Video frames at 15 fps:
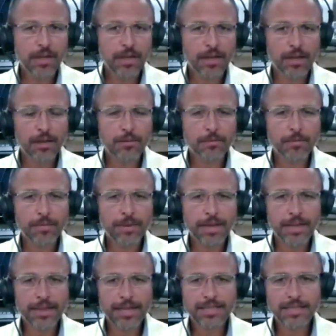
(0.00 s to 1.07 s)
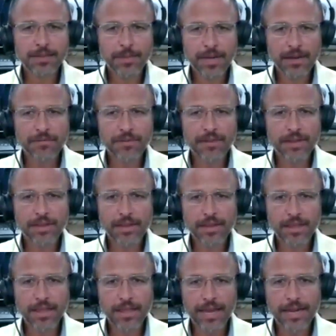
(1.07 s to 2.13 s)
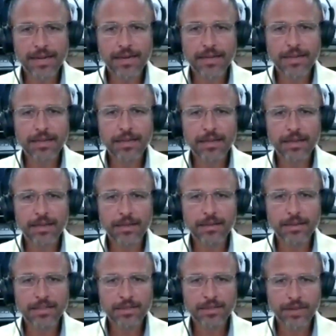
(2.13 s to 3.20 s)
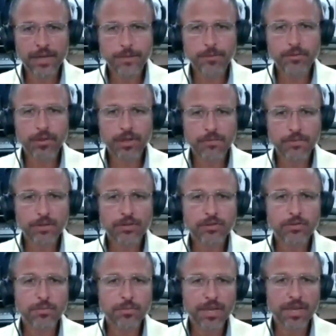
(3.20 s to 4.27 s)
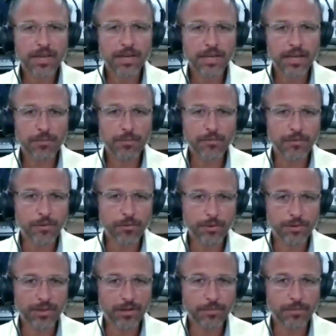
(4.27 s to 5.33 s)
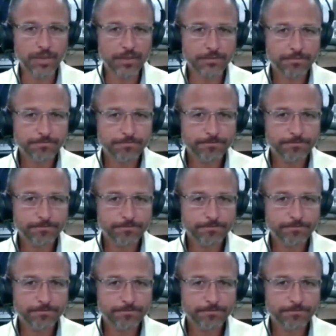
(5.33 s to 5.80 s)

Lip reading: And that's a benefit that is available to individuals who make Aliyah before retirement.